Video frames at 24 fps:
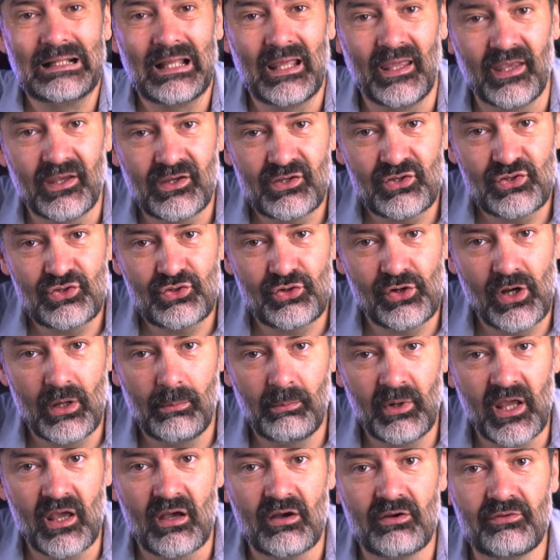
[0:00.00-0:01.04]

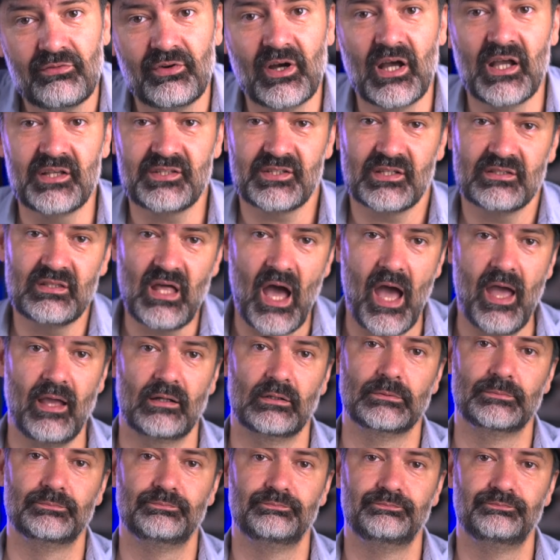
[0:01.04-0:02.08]
extremely versatile.
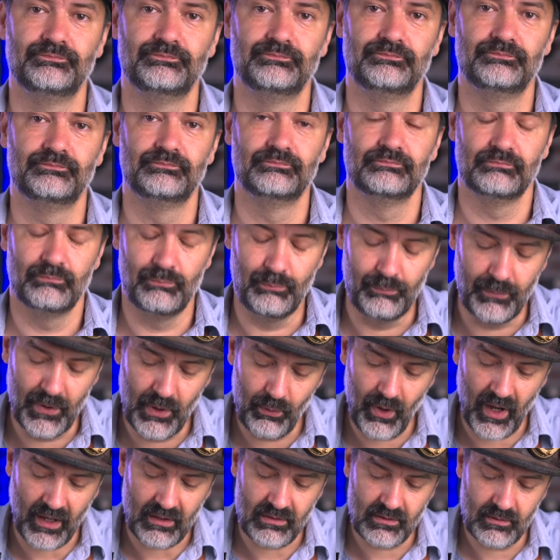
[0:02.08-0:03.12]
But
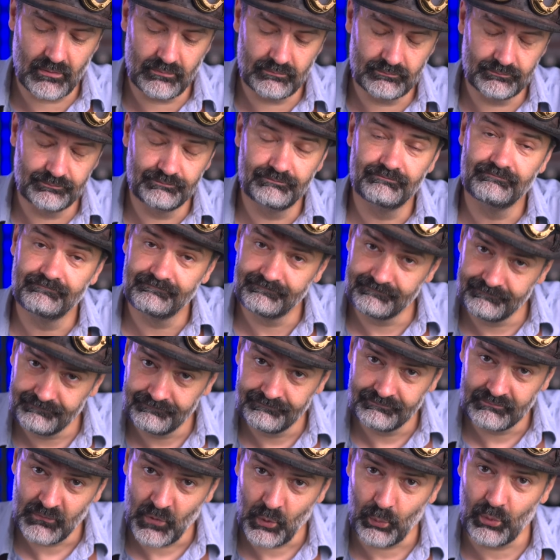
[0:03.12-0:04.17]
wait,
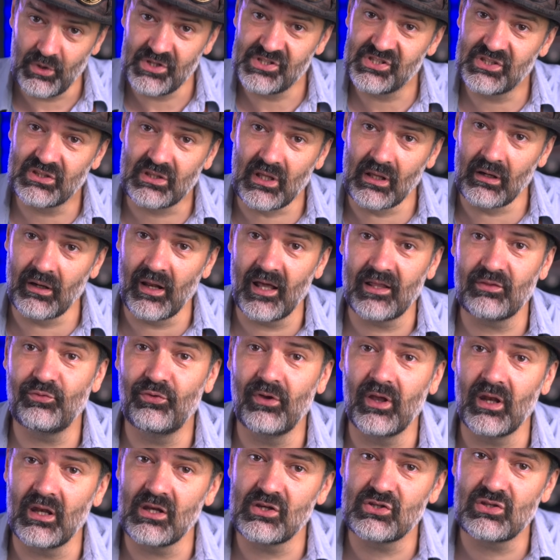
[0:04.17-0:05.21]
we're still not
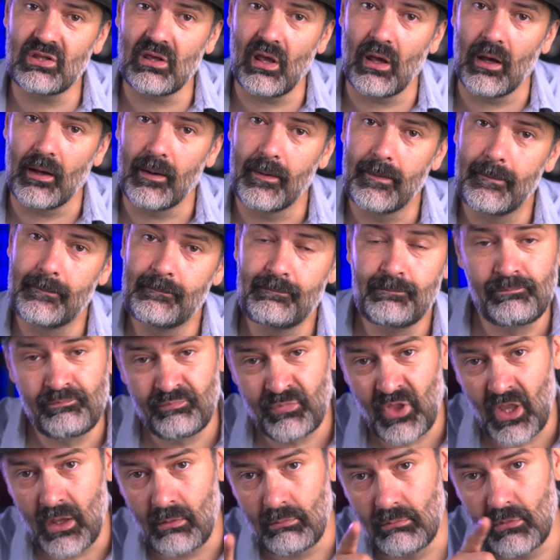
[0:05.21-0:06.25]
finished here.
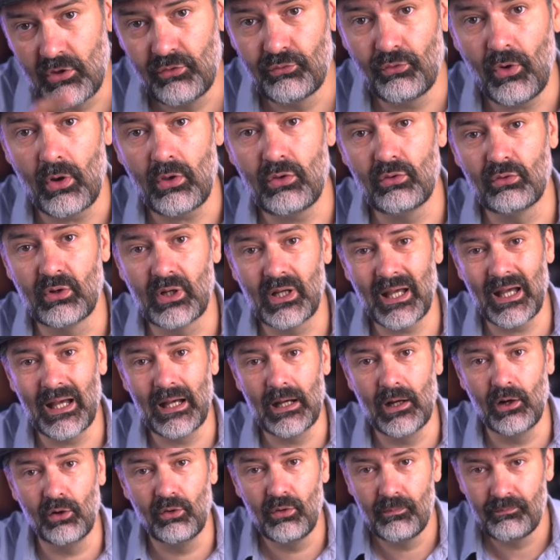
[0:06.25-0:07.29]
before you
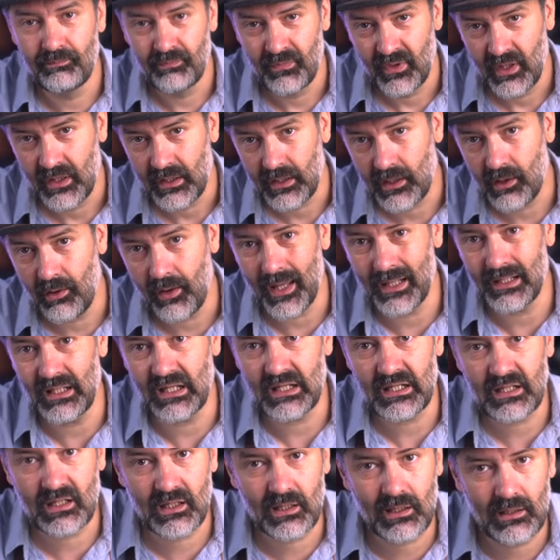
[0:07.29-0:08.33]
go ahead
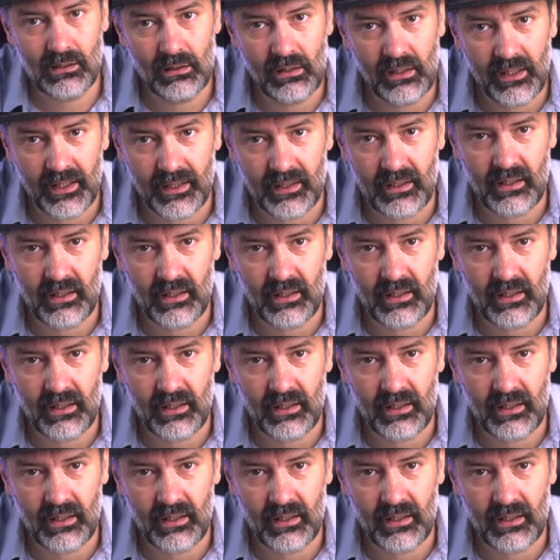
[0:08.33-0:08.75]
and click